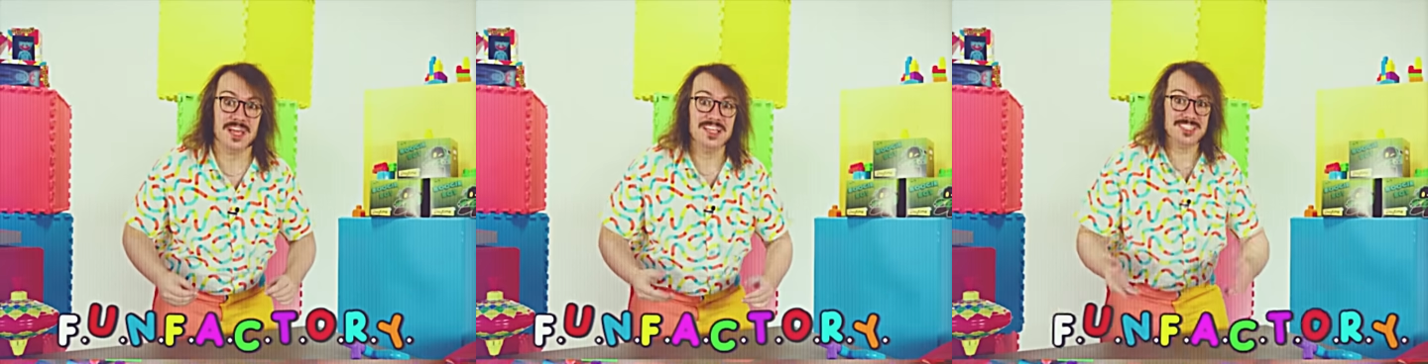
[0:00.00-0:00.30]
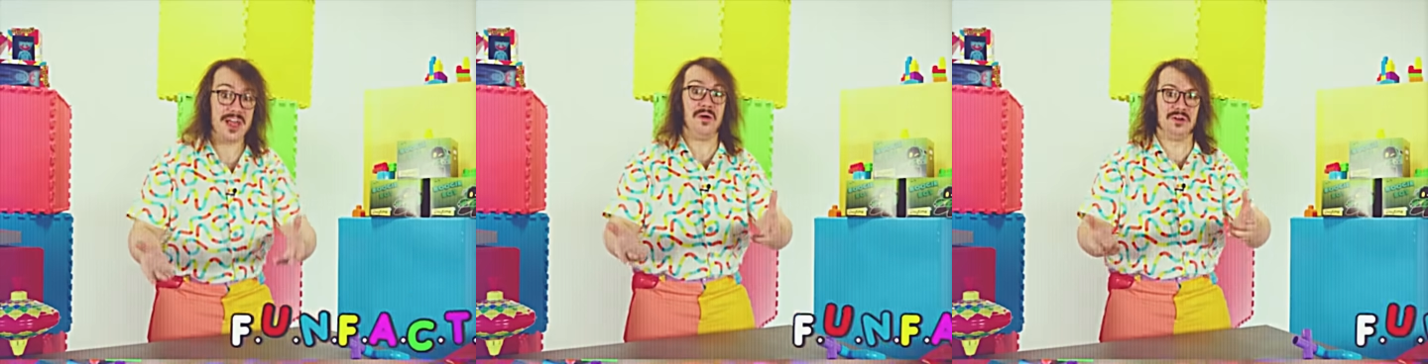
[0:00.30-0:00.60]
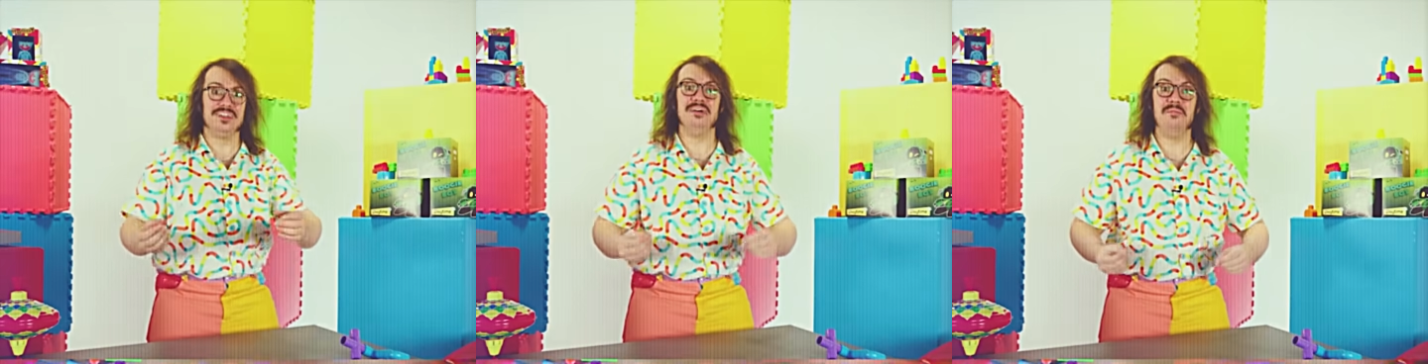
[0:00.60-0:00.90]
So,
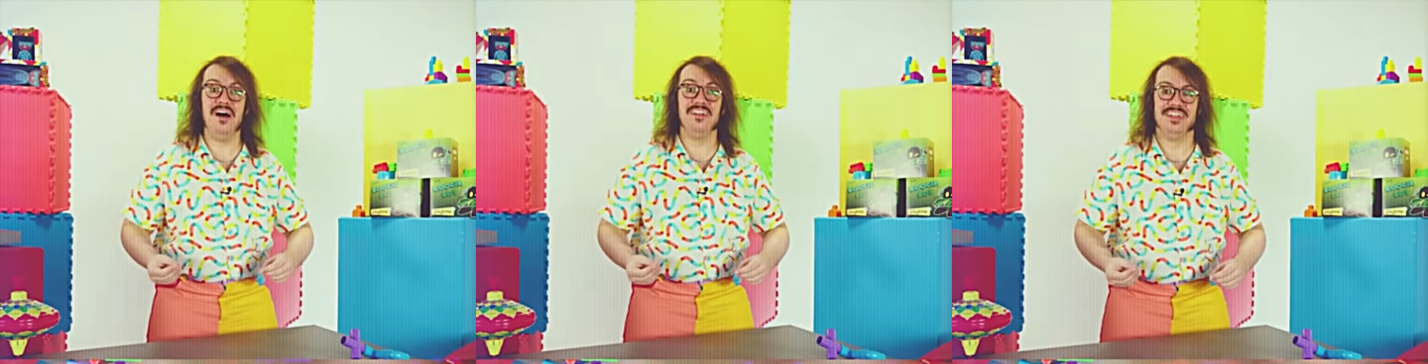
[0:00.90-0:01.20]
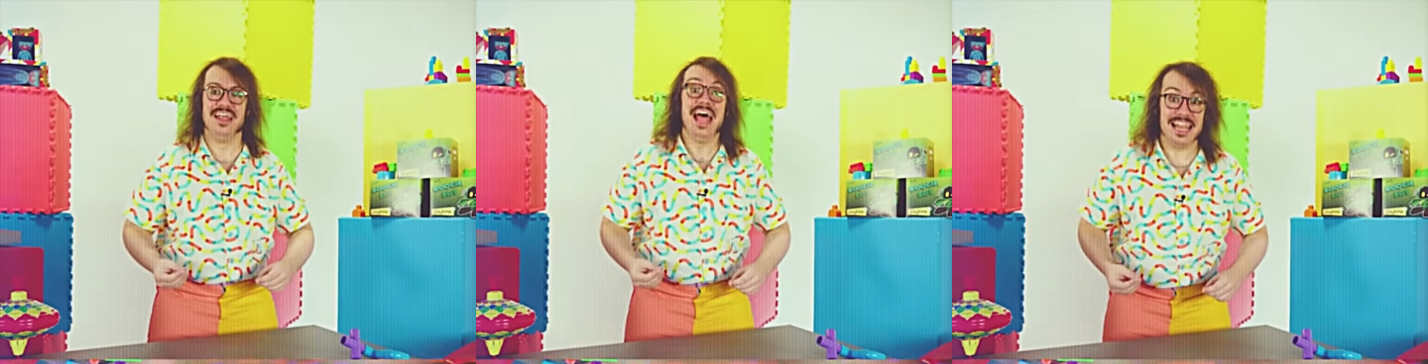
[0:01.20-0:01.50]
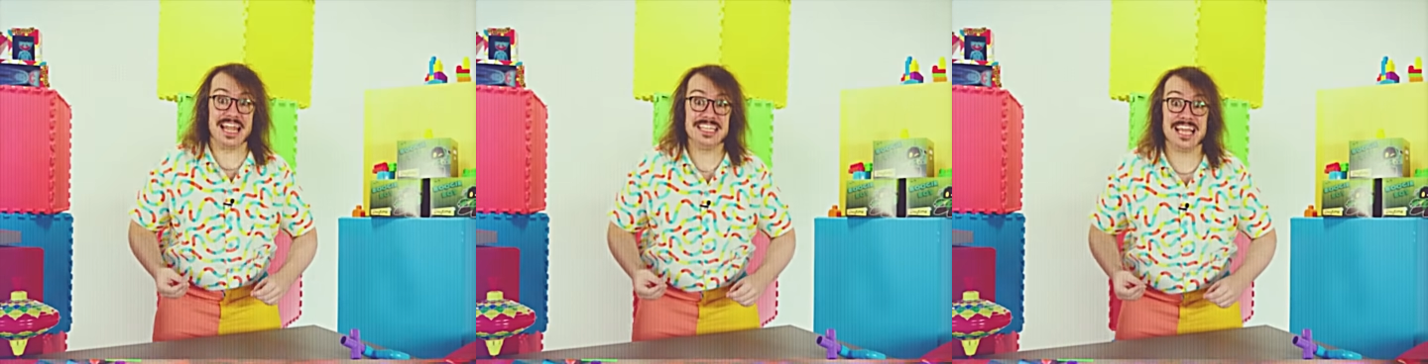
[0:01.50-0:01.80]
come on,
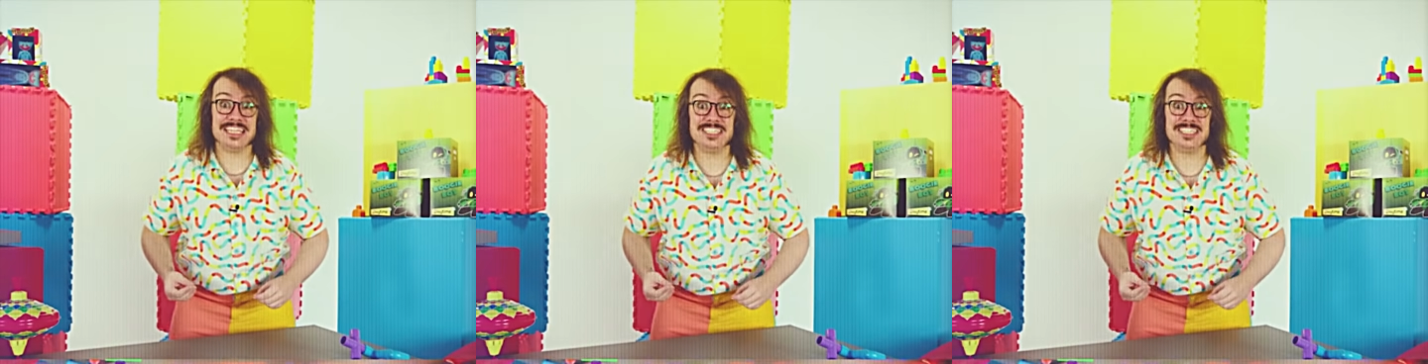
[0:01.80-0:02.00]
let's get